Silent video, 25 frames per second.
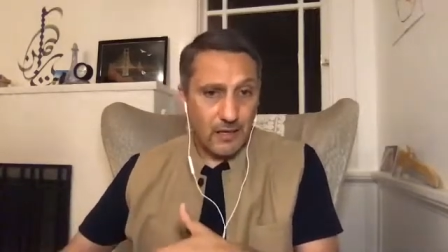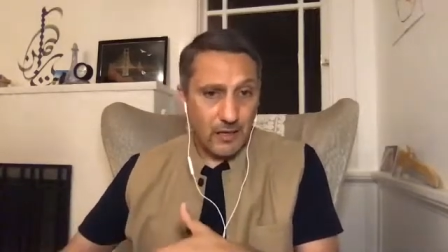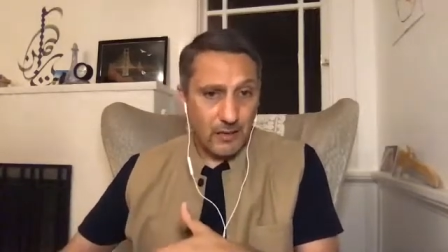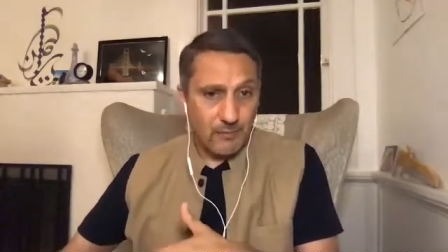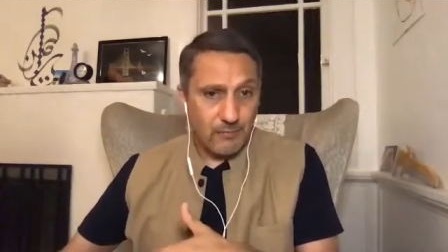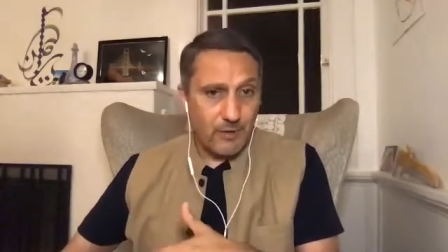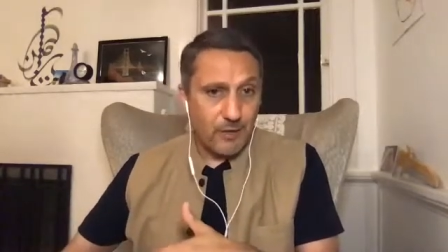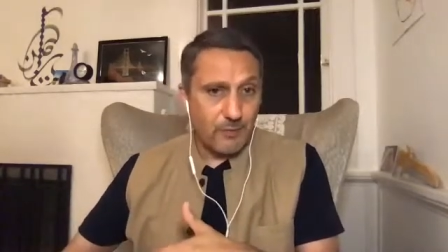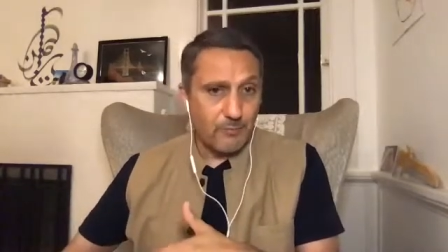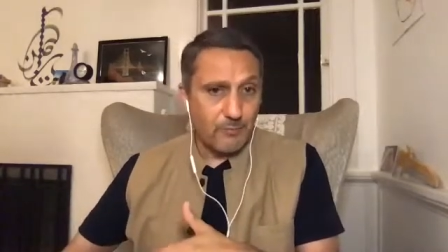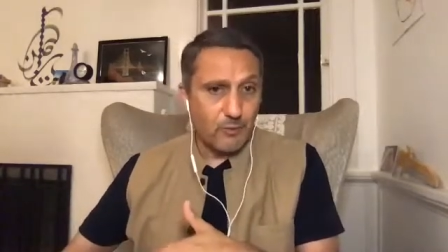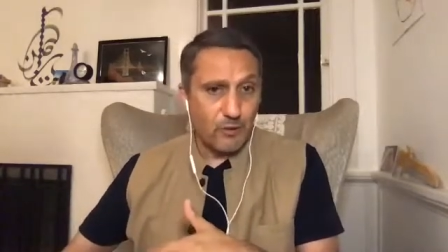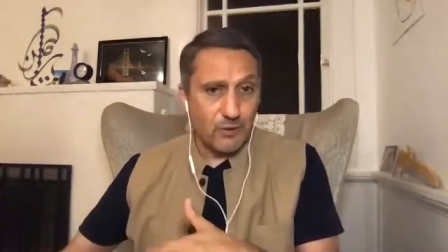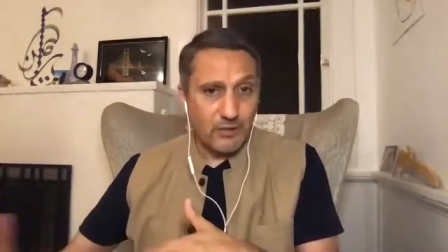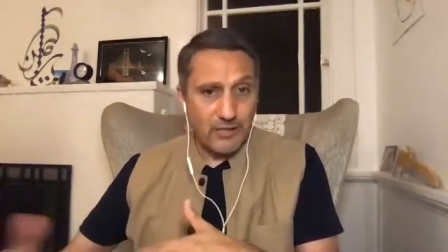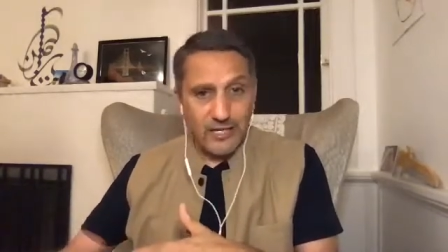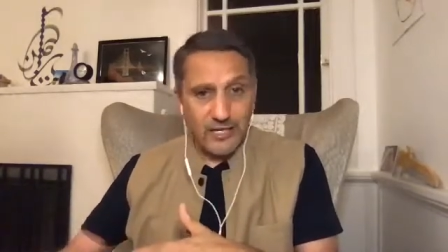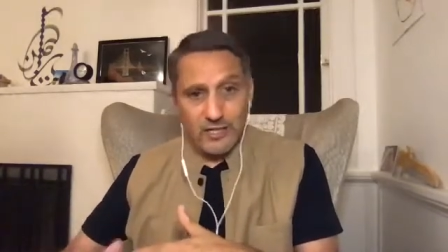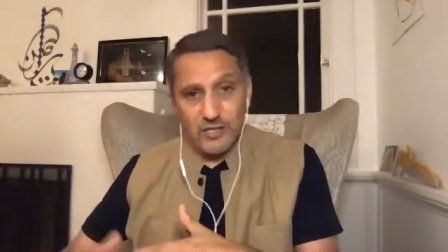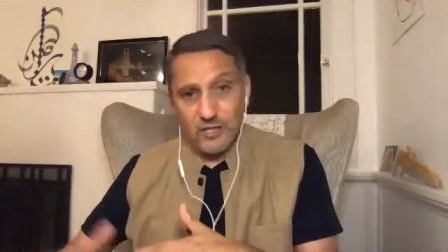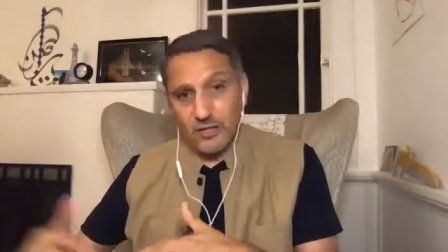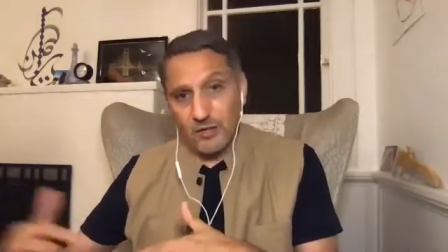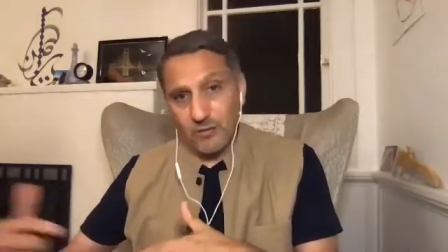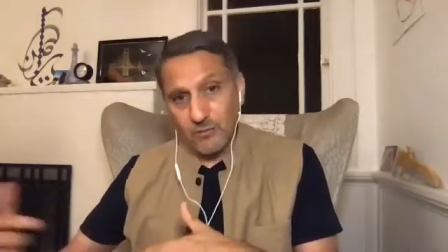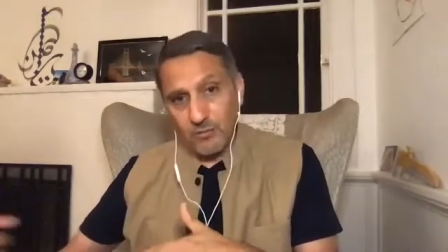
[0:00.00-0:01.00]

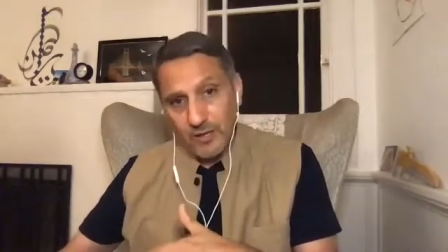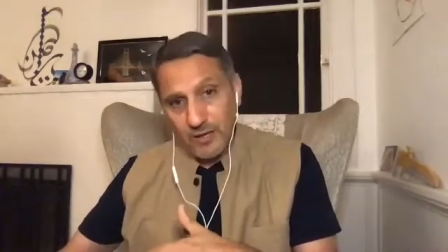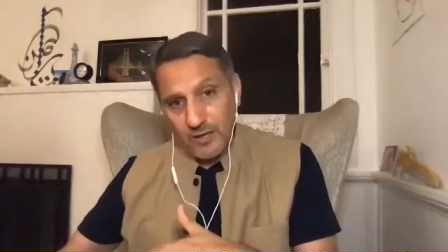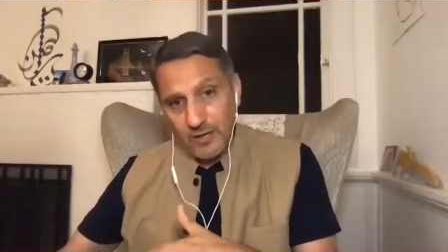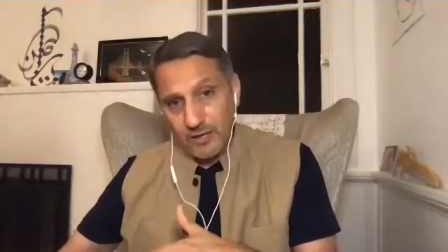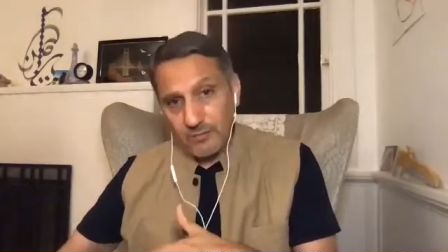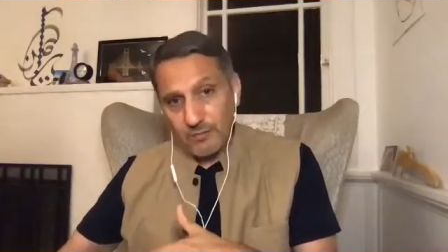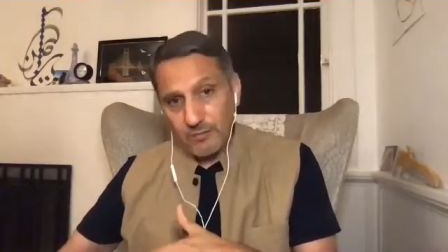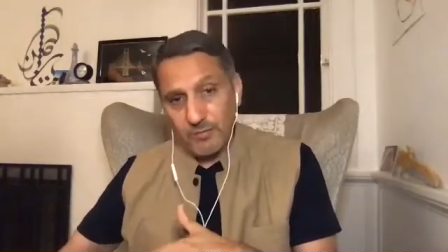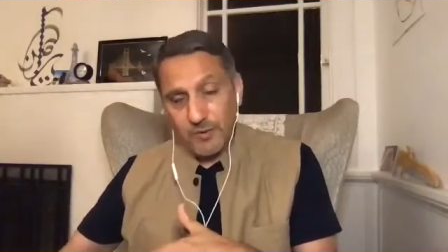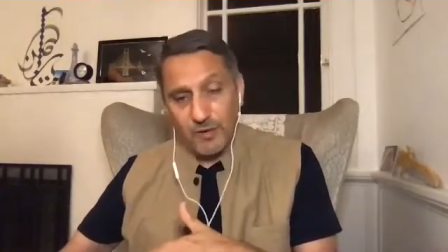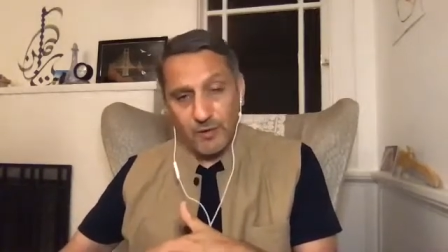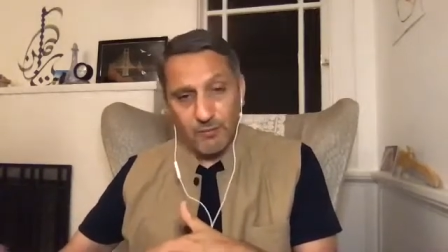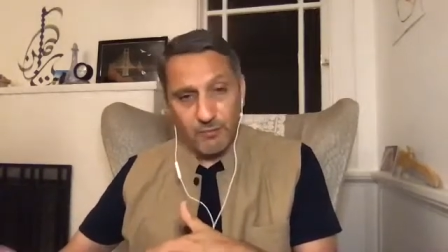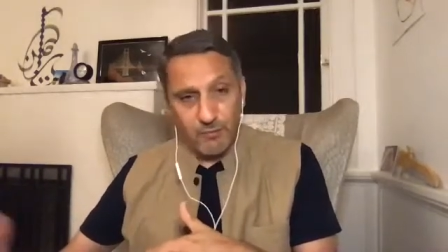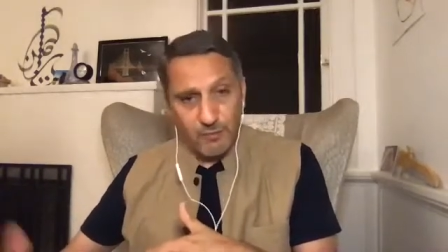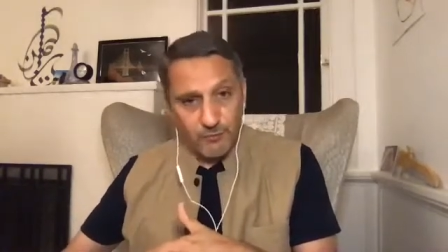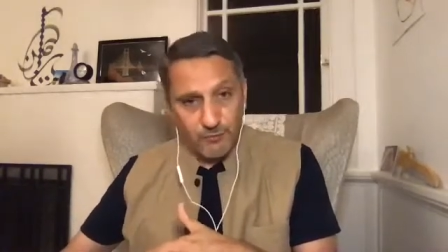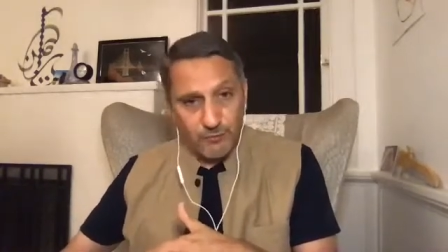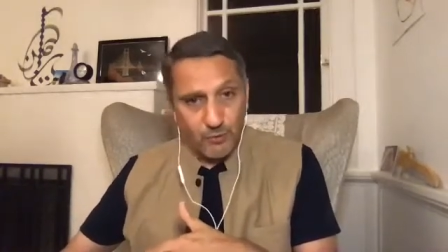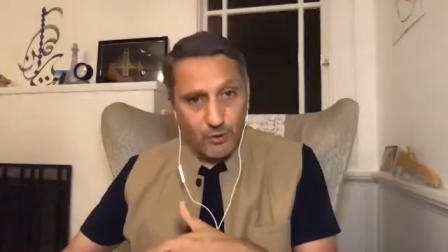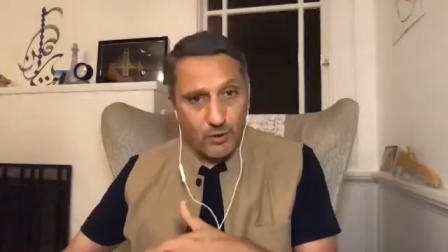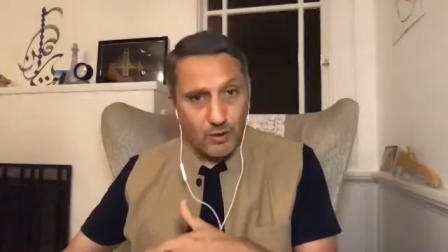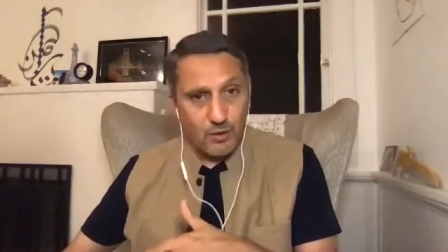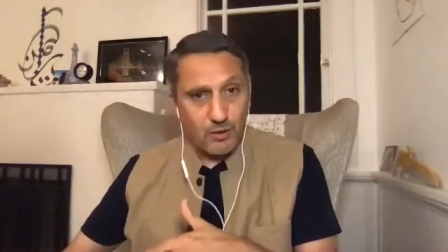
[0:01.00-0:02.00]
population, whether it be
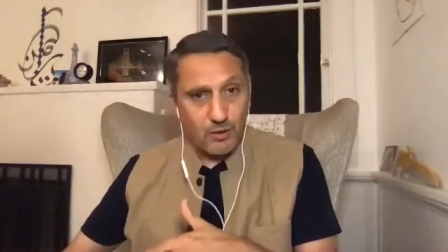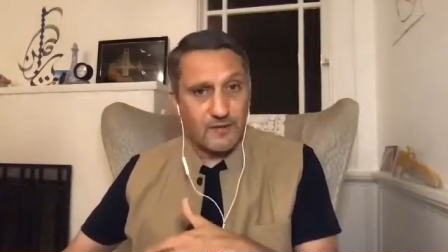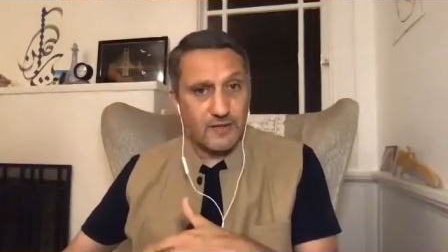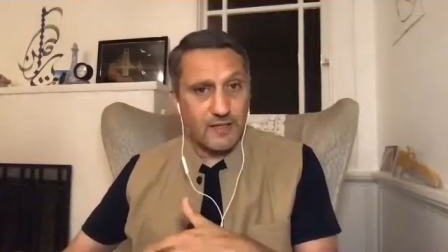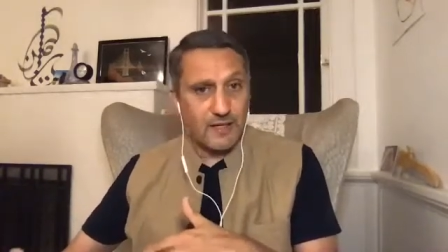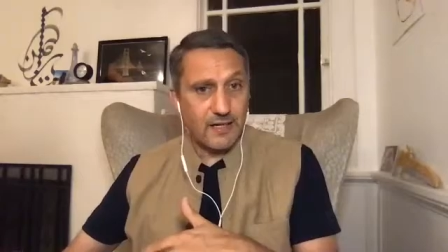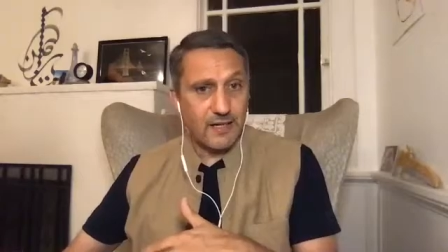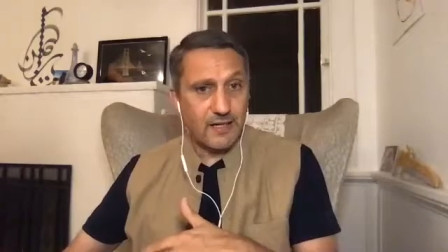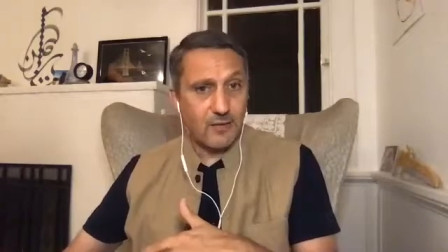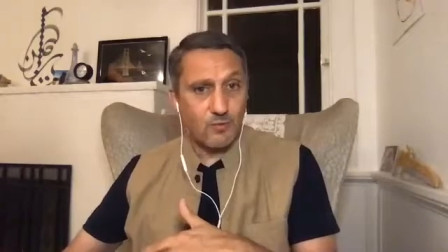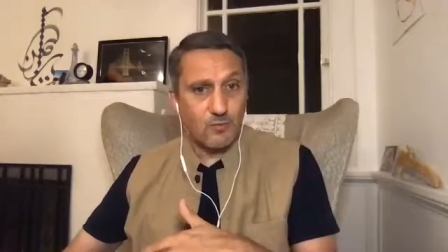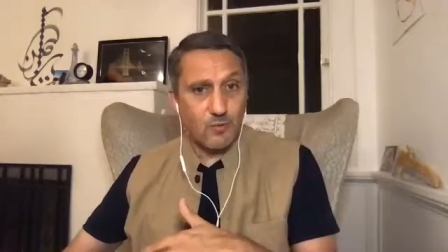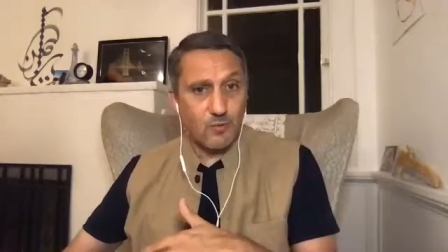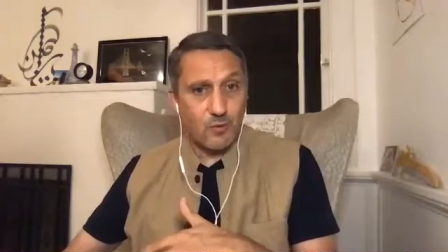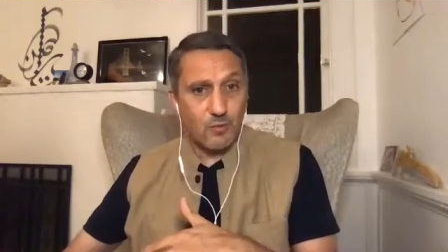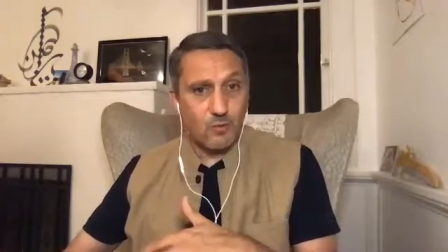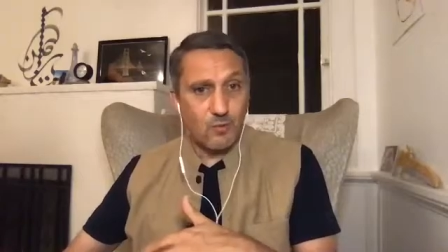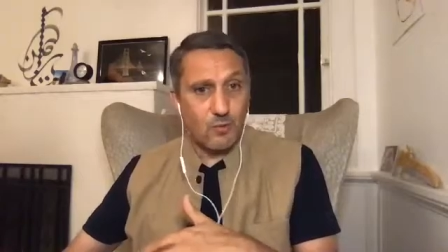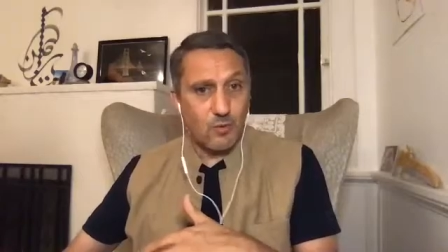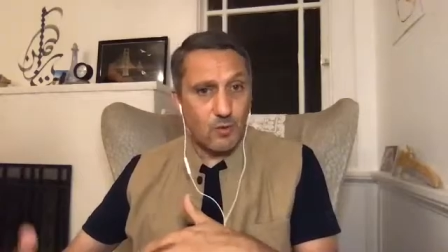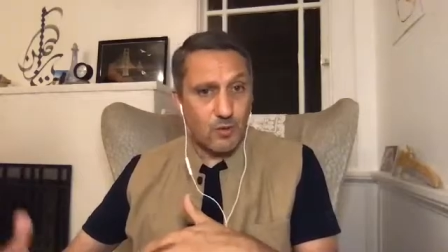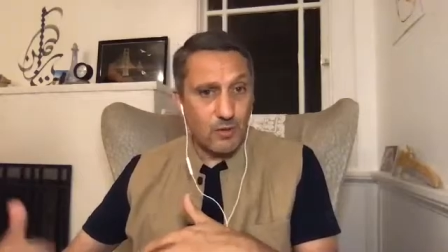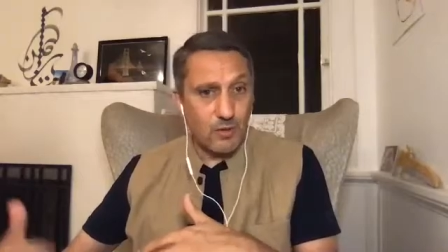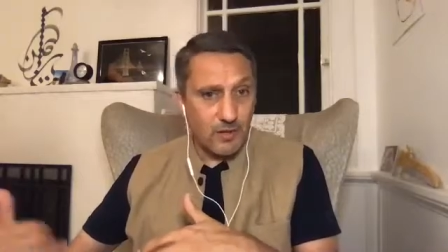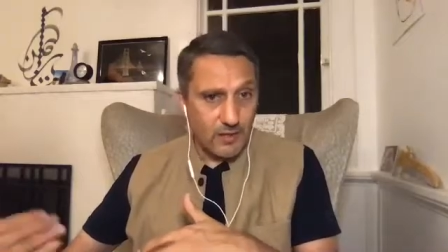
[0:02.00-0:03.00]
before the Second World
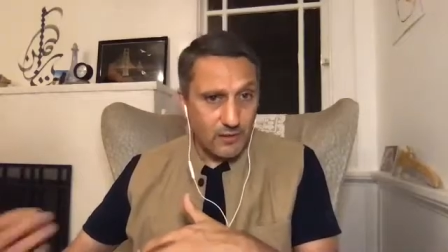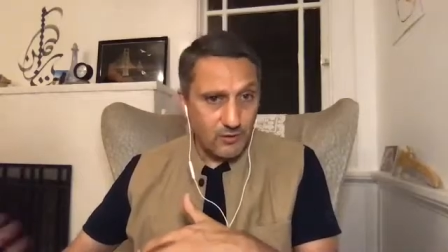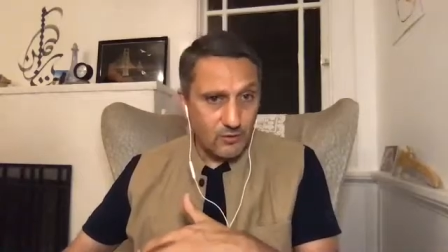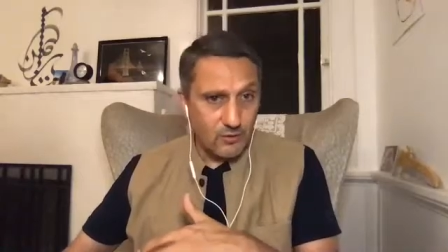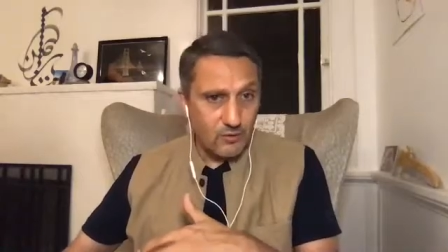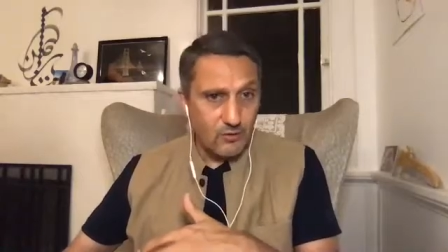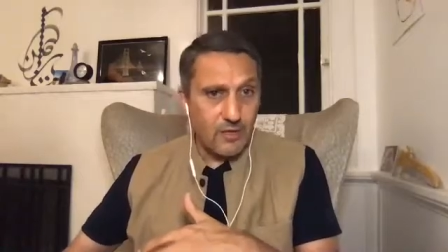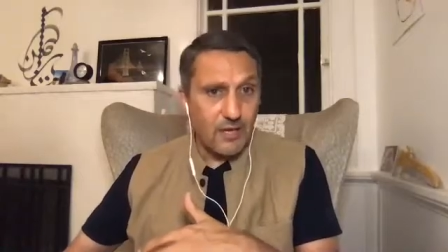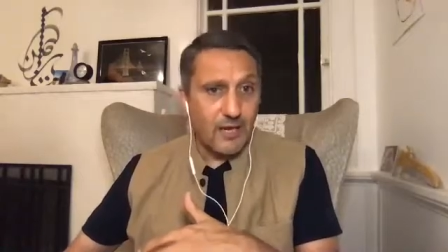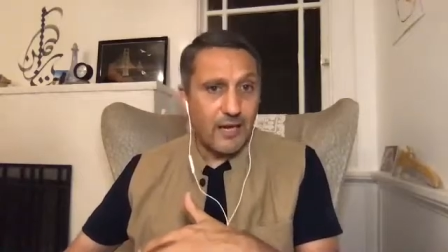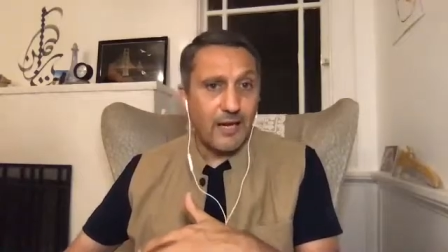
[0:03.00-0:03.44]
War and